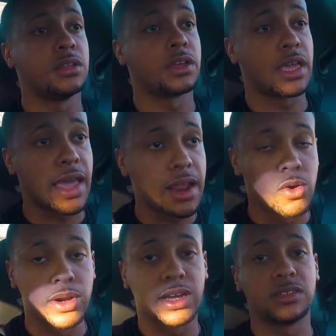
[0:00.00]
looking at
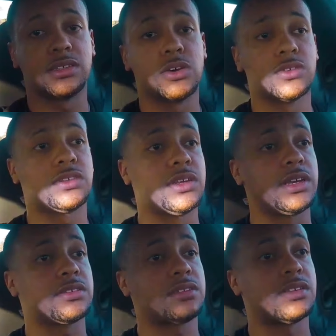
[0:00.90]
owning a
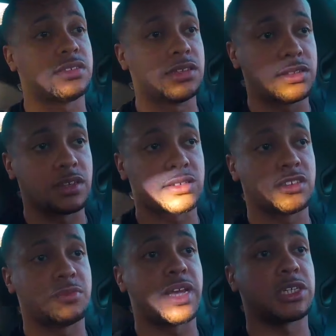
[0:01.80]
Z06, a C6
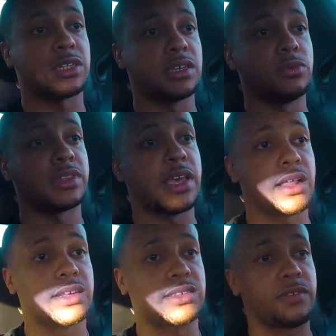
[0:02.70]
especially with the
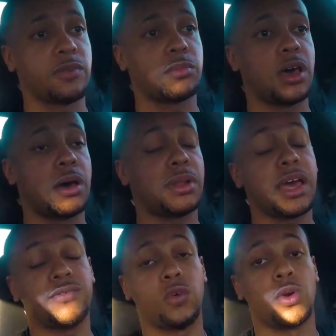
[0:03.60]
LS7
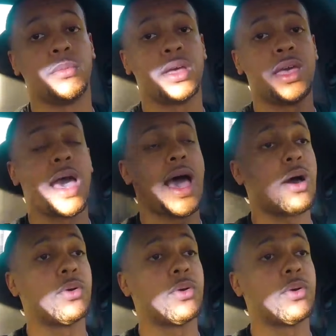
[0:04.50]
platform,